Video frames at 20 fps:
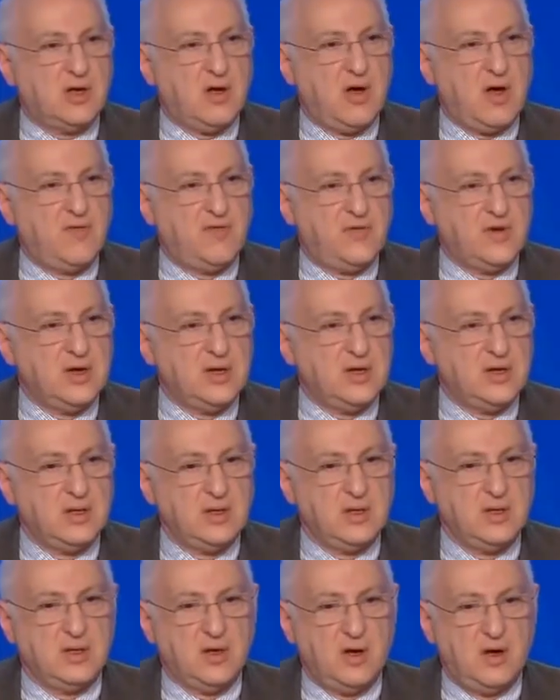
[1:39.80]
the coffin
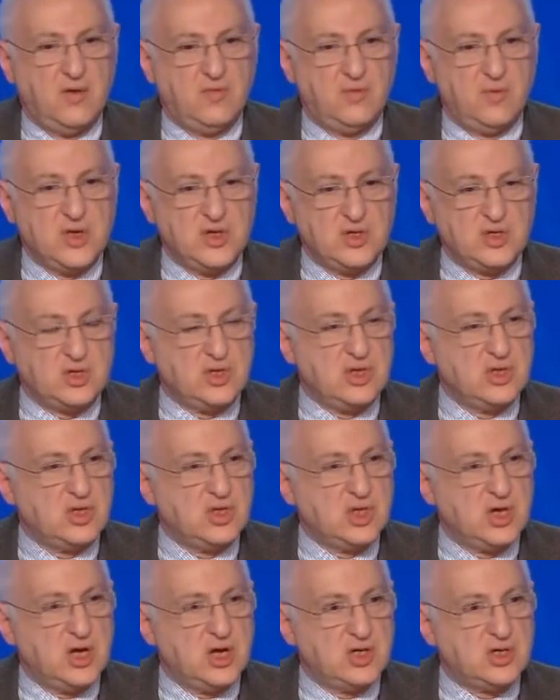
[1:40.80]
of
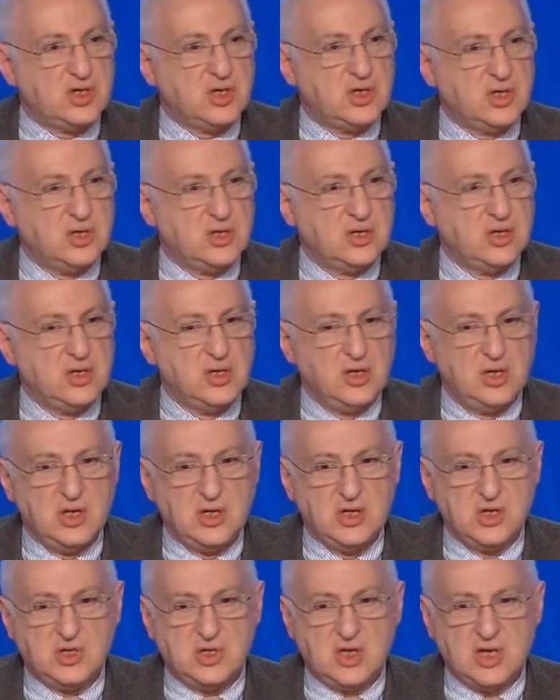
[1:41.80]
Winston Churchill,
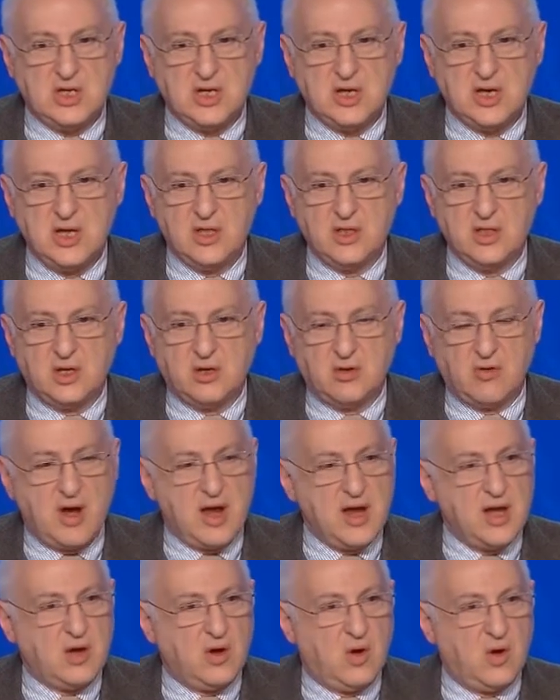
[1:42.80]
sitting in the
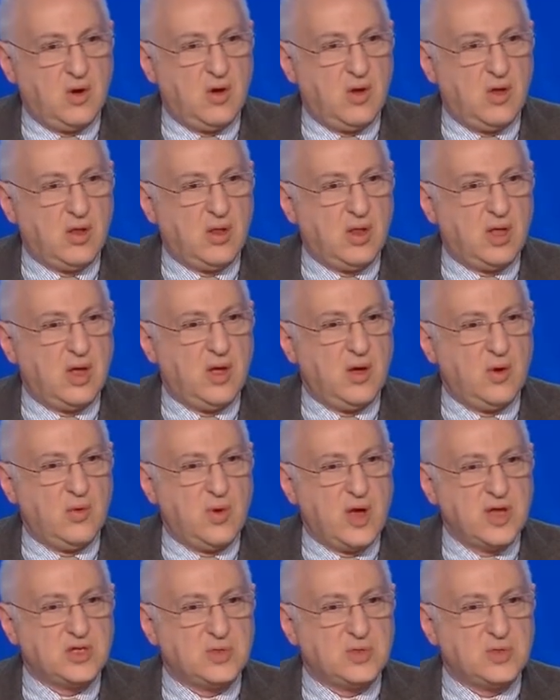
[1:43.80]
Great Hall at